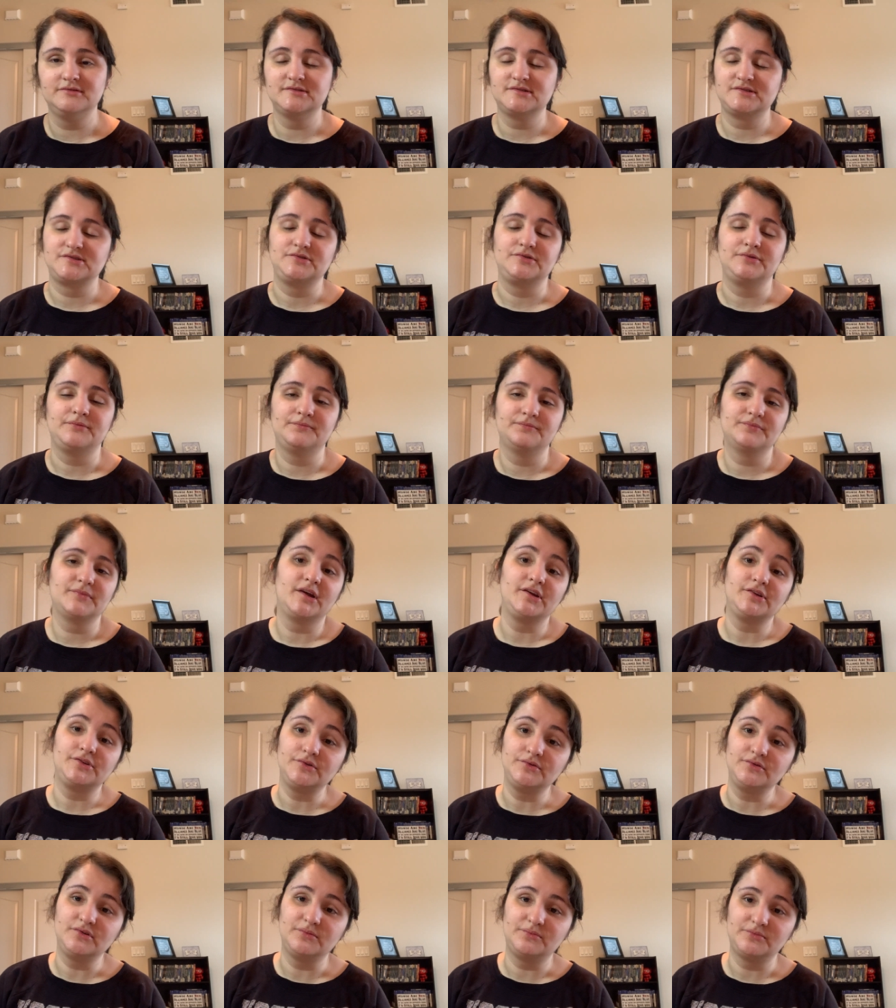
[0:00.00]
So I
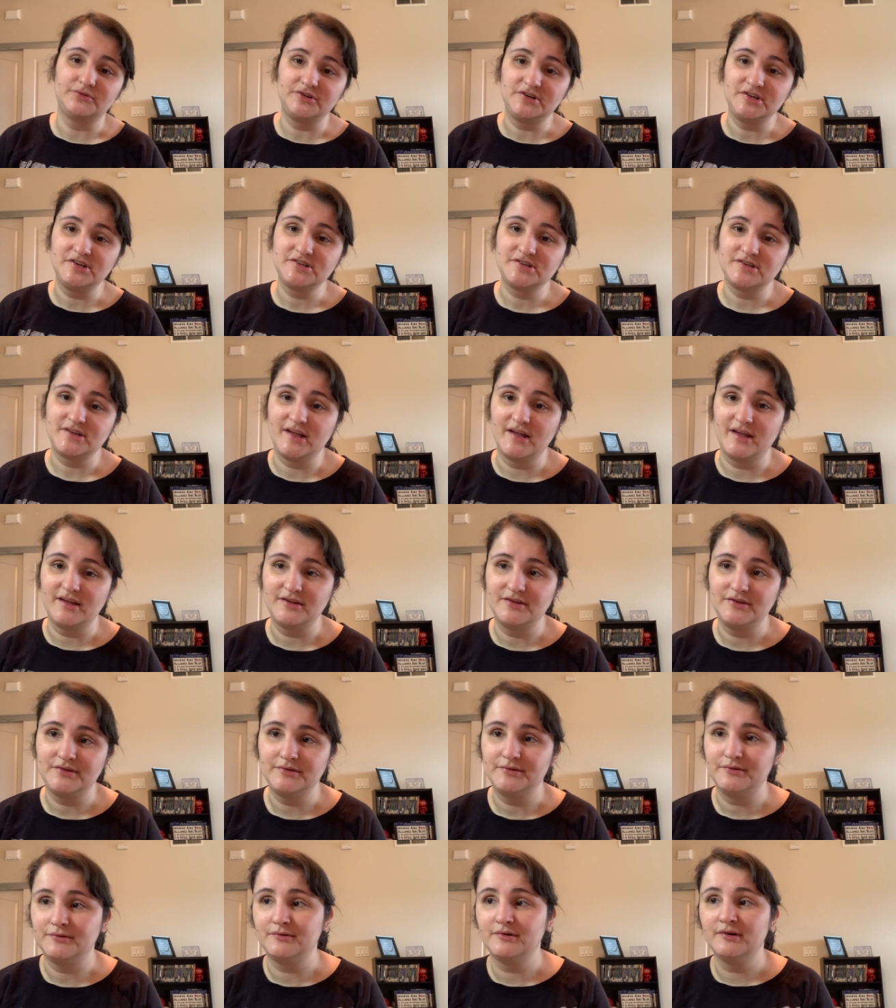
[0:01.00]
do appreciate
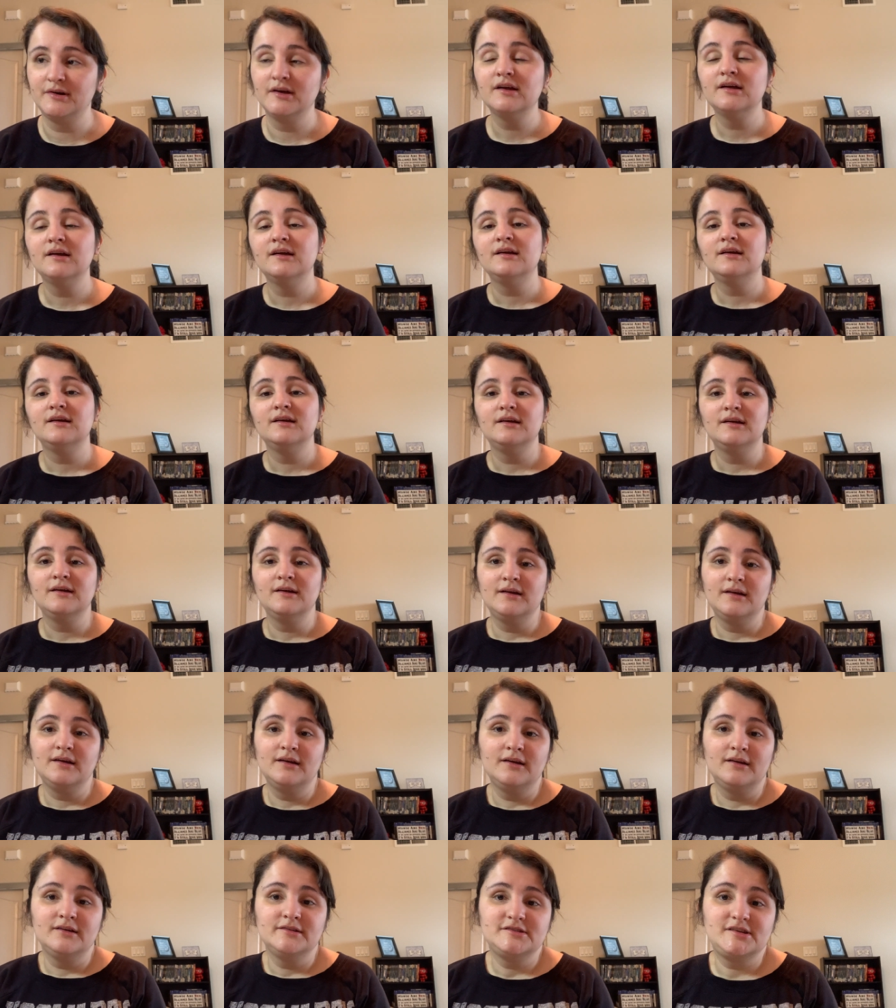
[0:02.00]
you
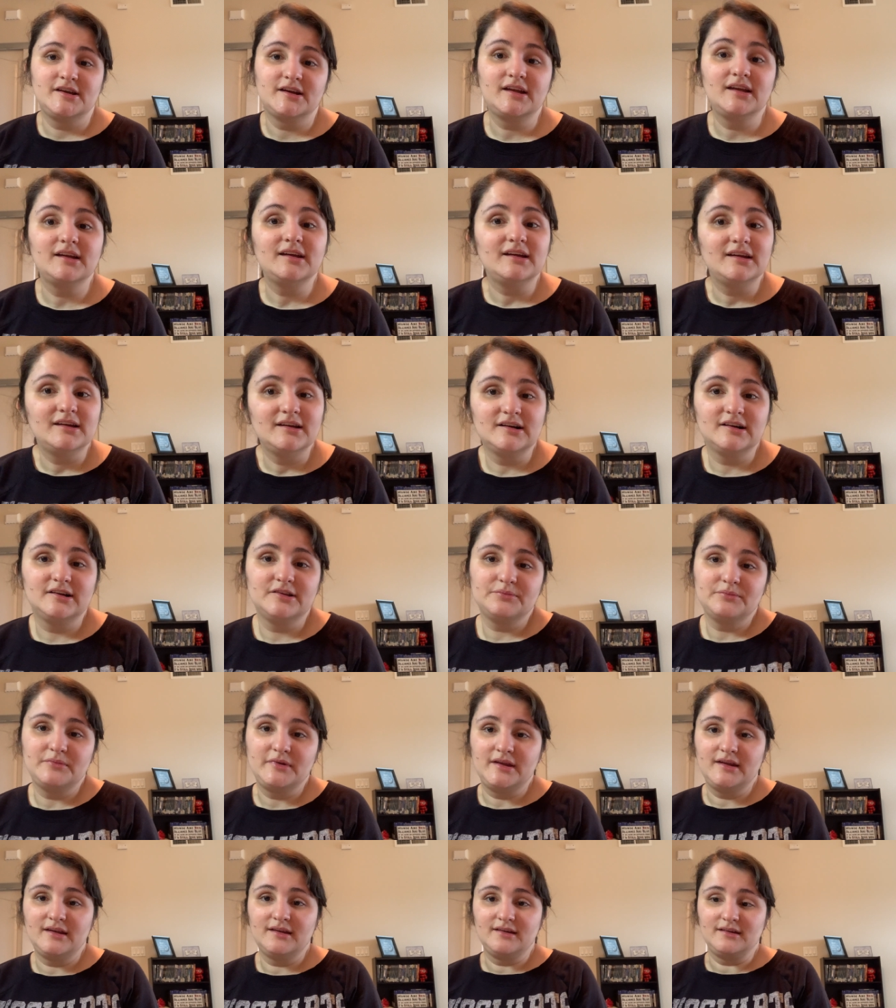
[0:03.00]
checking in on
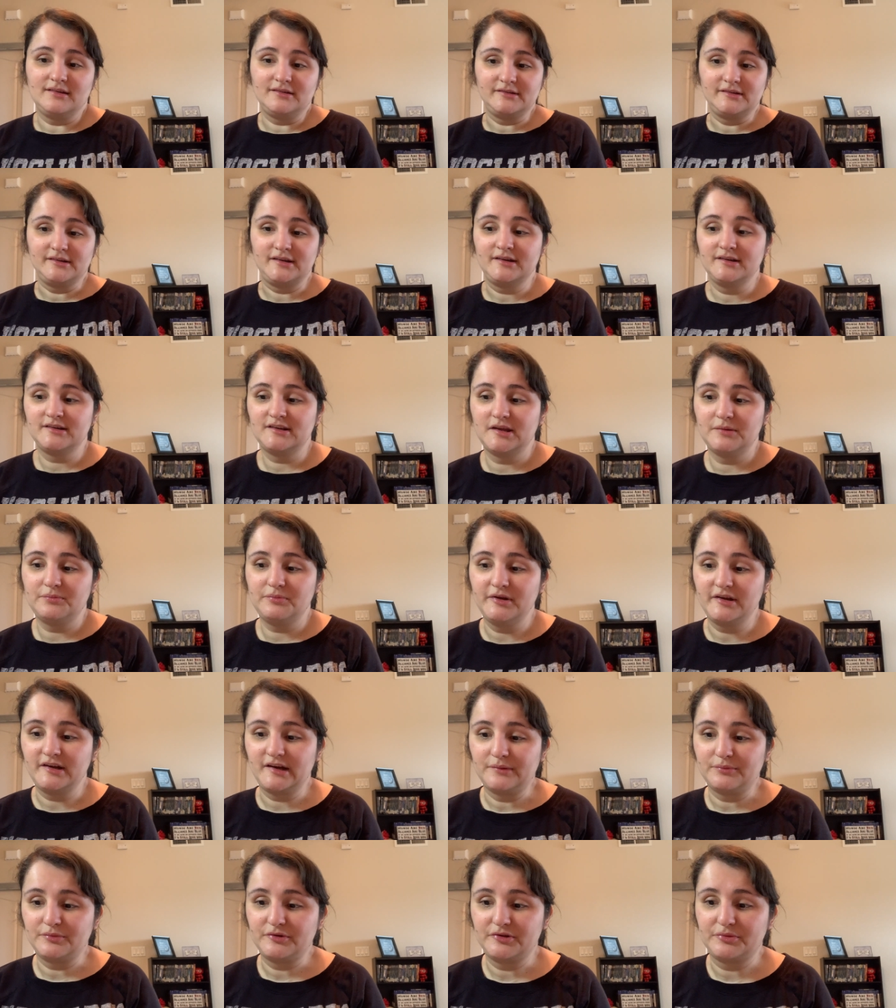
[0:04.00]
me and keeping
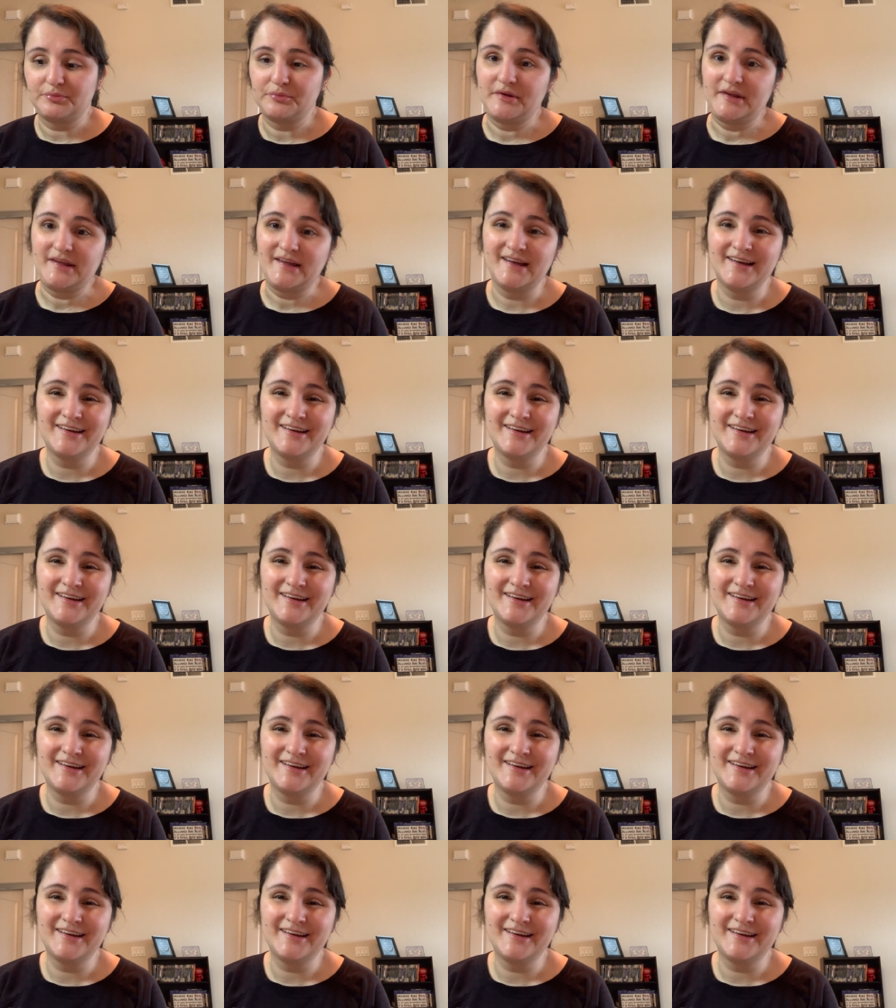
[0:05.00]
up with me